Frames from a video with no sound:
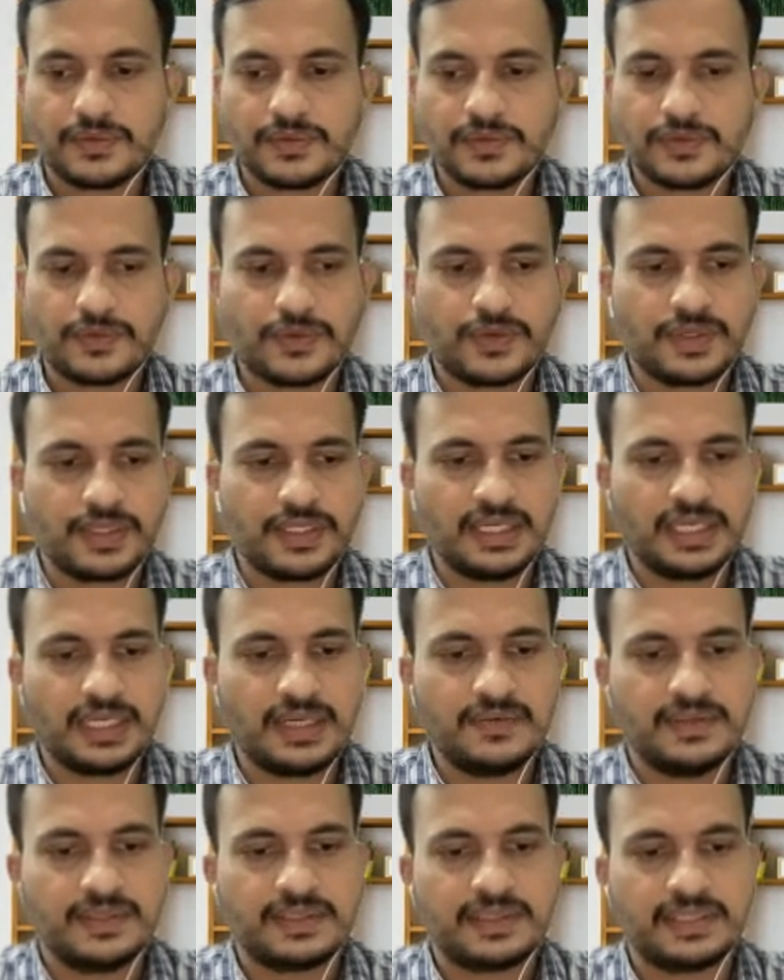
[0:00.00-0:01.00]
sorry, I
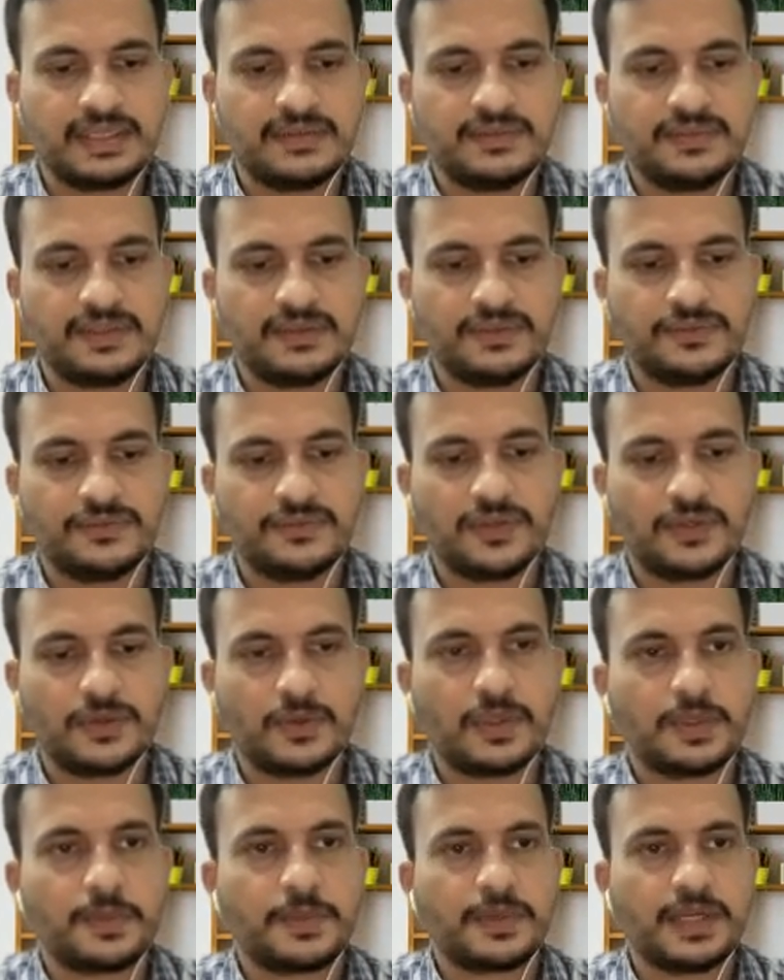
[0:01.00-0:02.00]
will type the
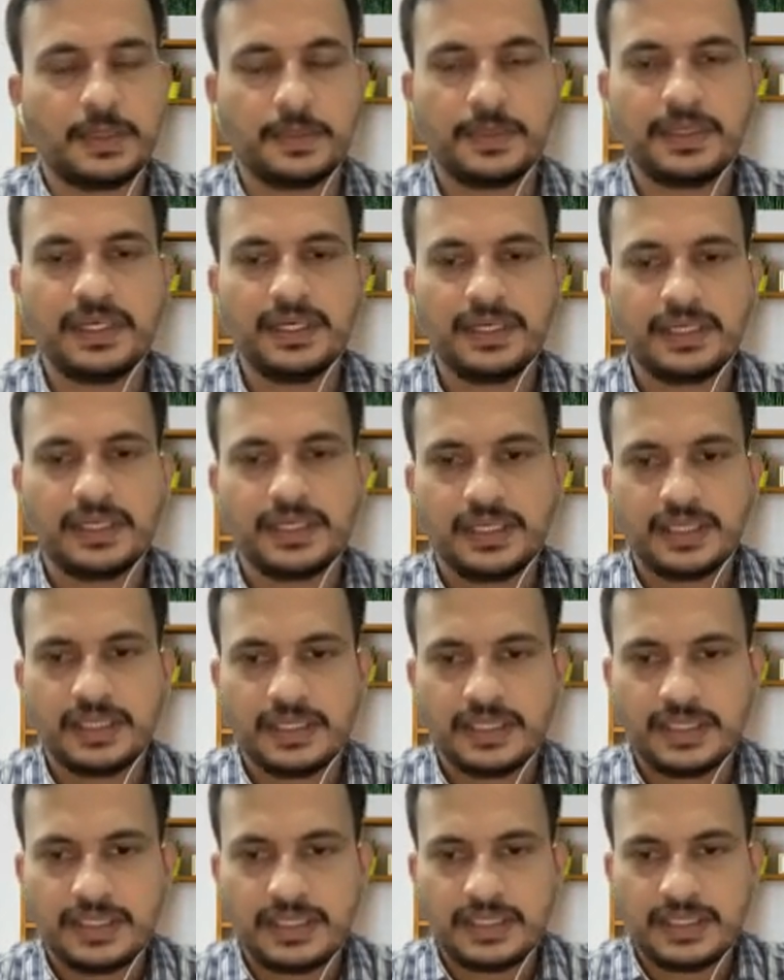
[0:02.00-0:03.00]
forward primer.
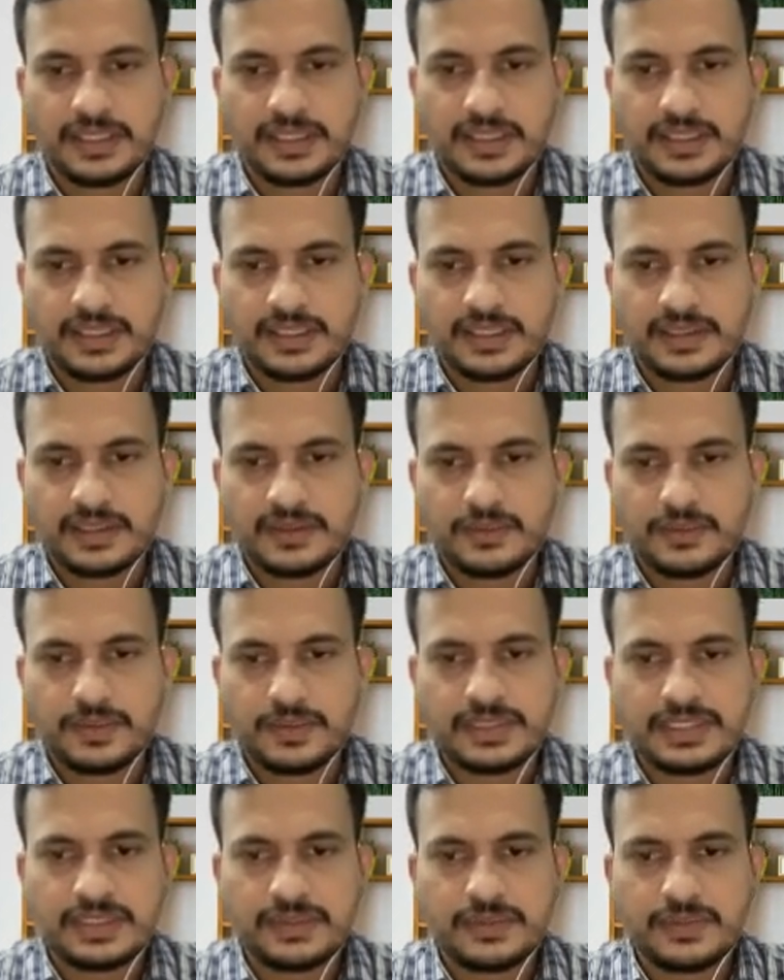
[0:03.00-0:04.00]

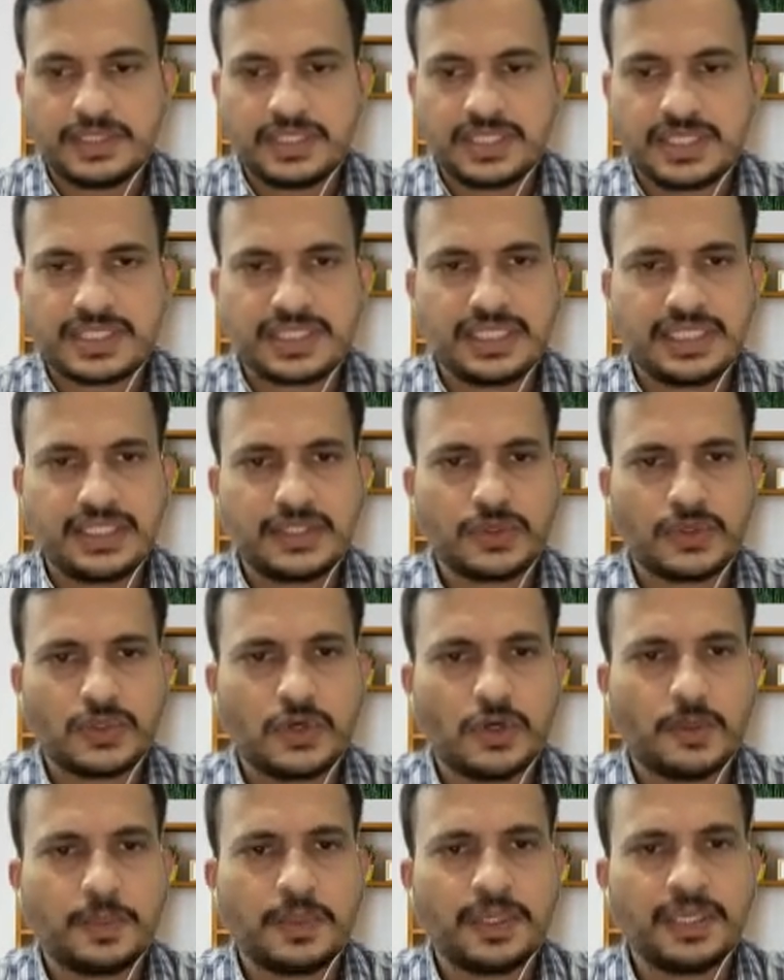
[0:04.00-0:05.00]
We just need to
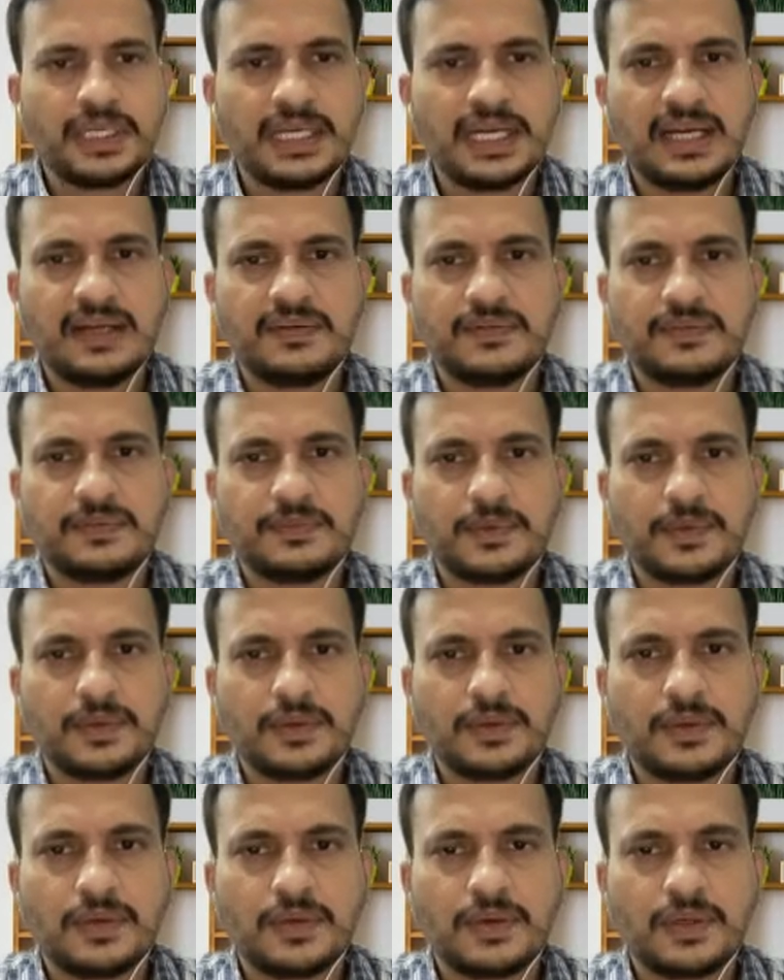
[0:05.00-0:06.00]
copy it. I have
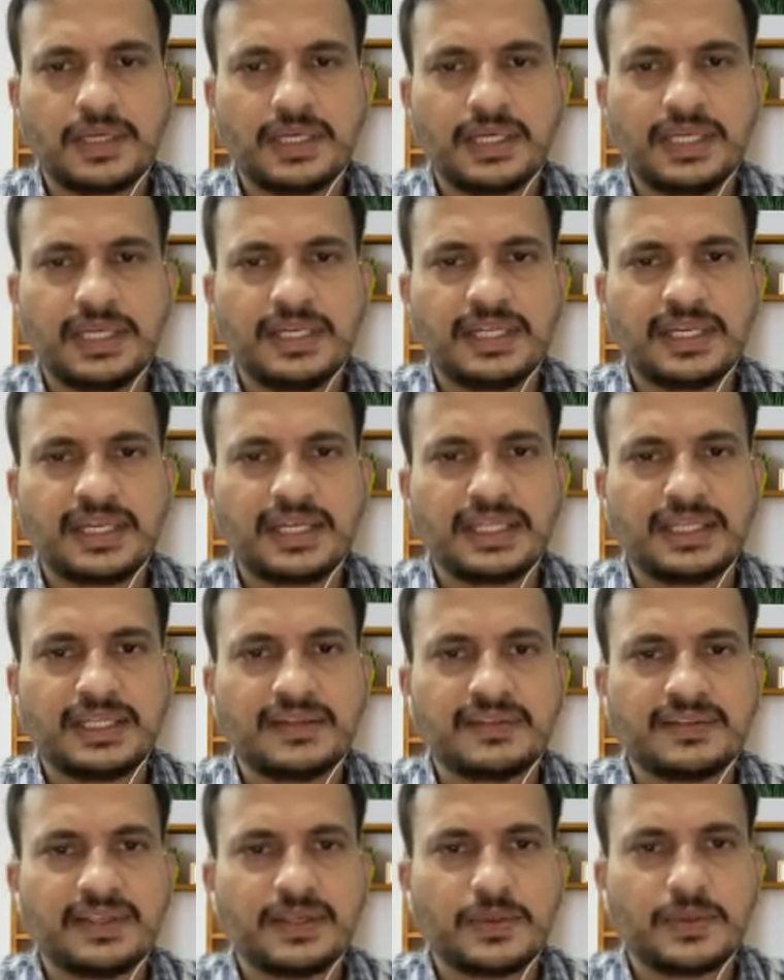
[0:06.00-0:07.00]
already taken
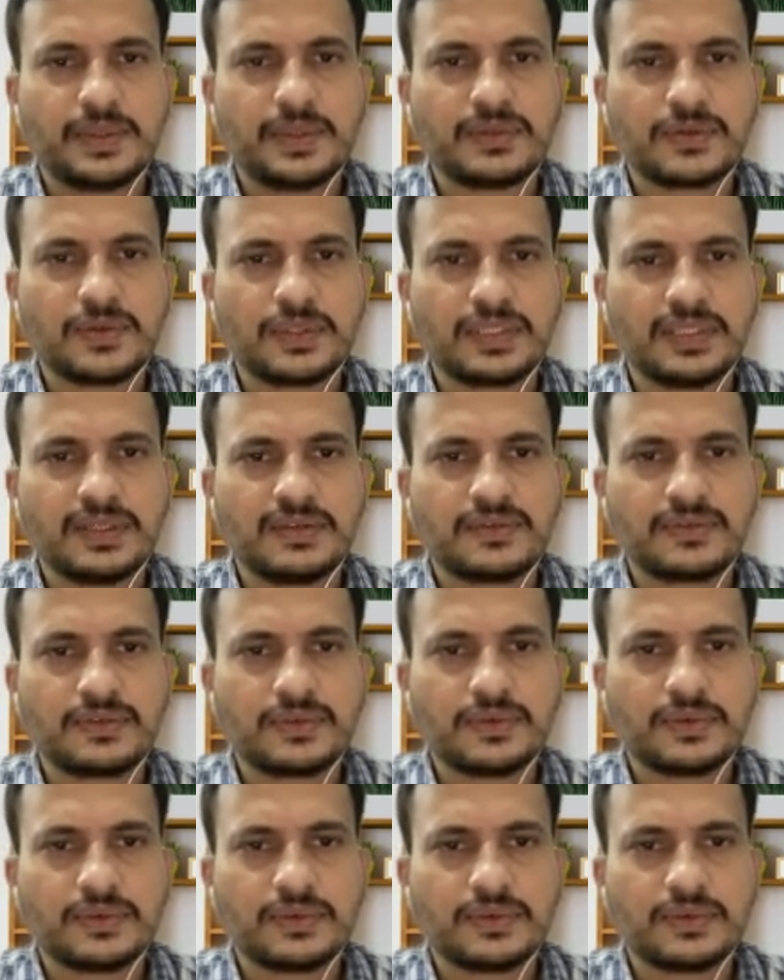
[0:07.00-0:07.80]
the sequence on this